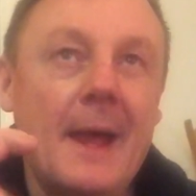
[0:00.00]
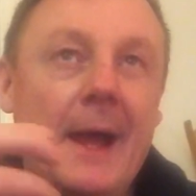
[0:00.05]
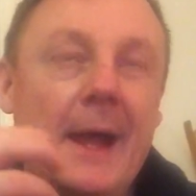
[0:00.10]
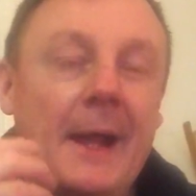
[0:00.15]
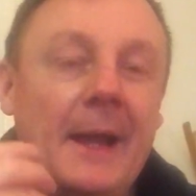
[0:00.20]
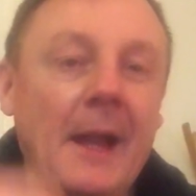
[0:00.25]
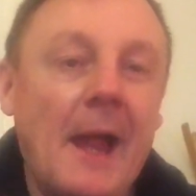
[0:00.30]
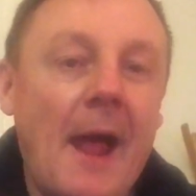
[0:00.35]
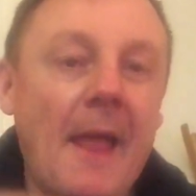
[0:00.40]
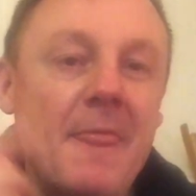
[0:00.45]

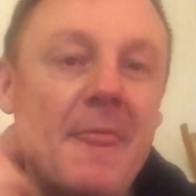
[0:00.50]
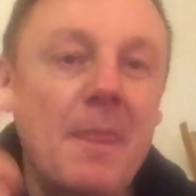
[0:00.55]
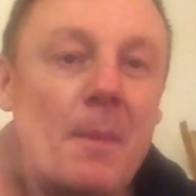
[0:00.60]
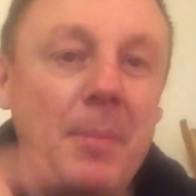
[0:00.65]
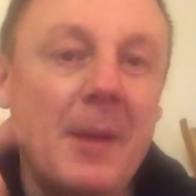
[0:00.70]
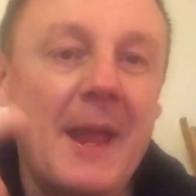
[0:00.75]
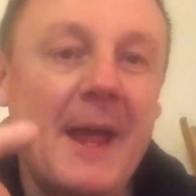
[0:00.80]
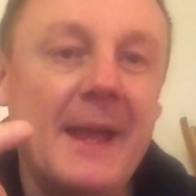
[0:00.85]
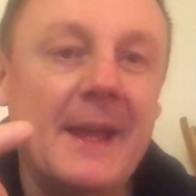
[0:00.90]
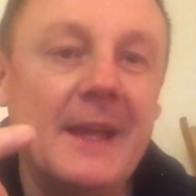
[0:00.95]
the
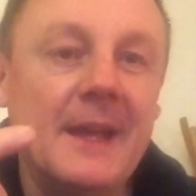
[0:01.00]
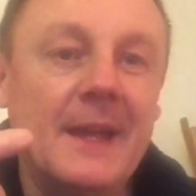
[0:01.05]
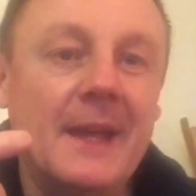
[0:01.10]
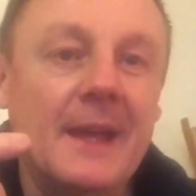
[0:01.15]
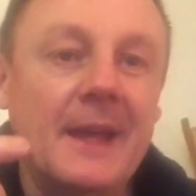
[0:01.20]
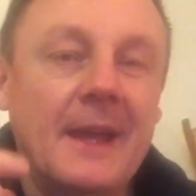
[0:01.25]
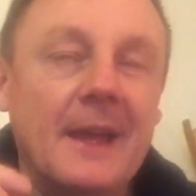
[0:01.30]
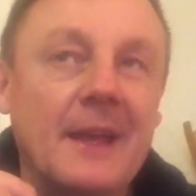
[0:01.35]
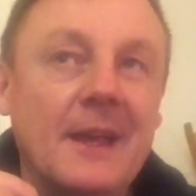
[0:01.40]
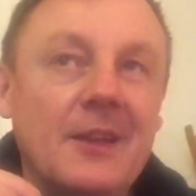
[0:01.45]

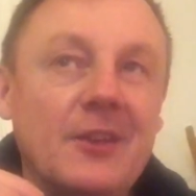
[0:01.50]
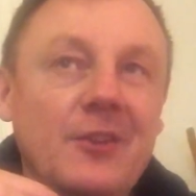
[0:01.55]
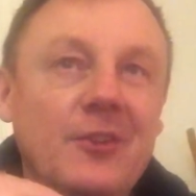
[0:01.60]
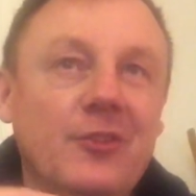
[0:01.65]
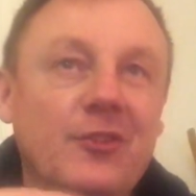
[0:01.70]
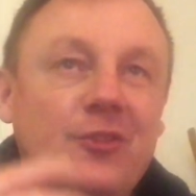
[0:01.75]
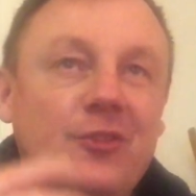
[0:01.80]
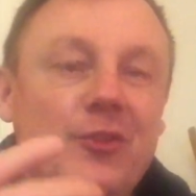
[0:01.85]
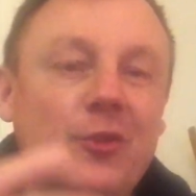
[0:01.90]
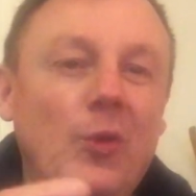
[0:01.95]

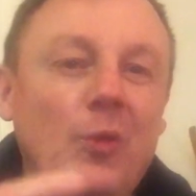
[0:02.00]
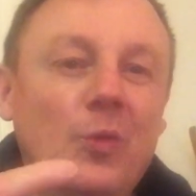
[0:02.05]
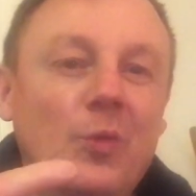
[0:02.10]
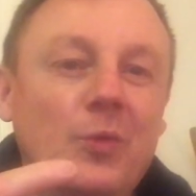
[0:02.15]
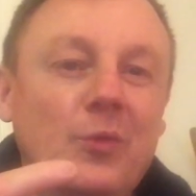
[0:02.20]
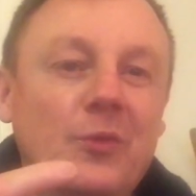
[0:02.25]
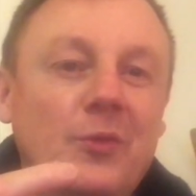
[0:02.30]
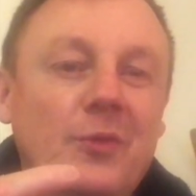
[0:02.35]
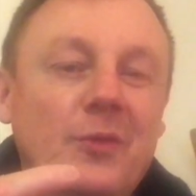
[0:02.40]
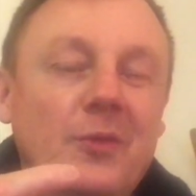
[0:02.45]
blanket
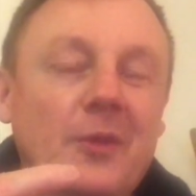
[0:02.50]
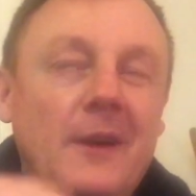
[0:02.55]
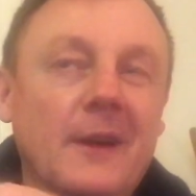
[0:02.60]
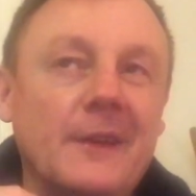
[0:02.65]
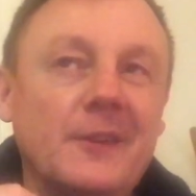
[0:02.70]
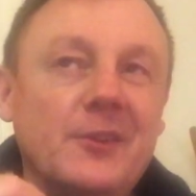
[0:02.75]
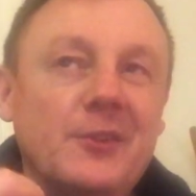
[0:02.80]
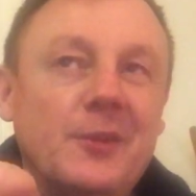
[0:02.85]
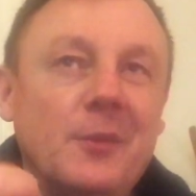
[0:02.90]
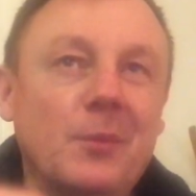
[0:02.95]
shawl
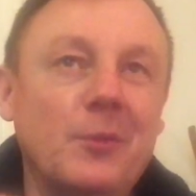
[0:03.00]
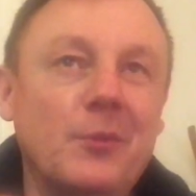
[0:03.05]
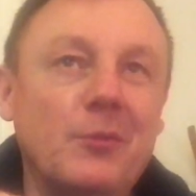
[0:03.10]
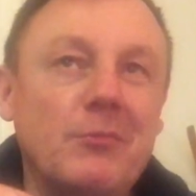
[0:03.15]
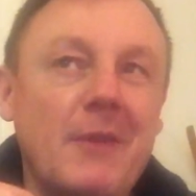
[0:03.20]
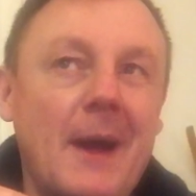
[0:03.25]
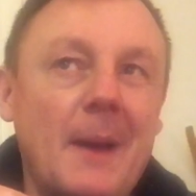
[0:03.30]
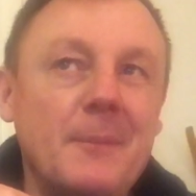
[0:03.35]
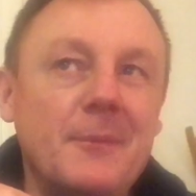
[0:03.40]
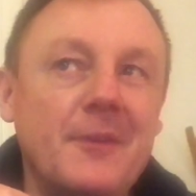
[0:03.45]
she was
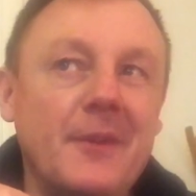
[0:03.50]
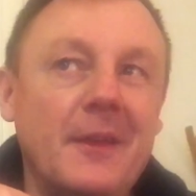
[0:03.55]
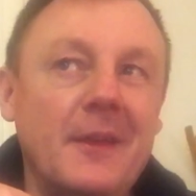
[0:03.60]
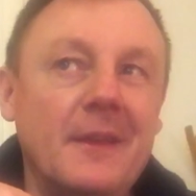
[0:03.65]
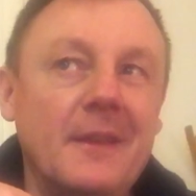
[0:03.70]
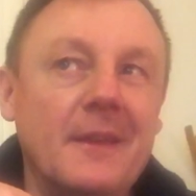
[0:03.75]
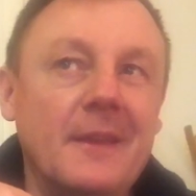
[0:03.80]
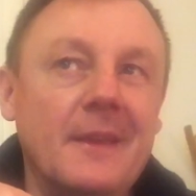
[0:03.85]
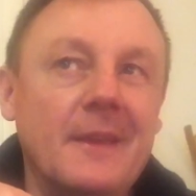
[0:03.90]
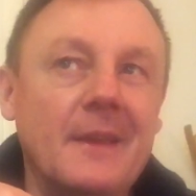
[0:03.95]
wrapped
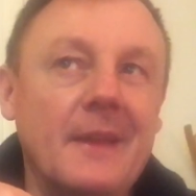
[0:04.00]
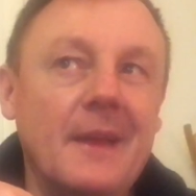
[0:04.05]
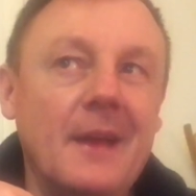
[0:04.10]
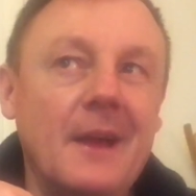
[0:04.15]
in,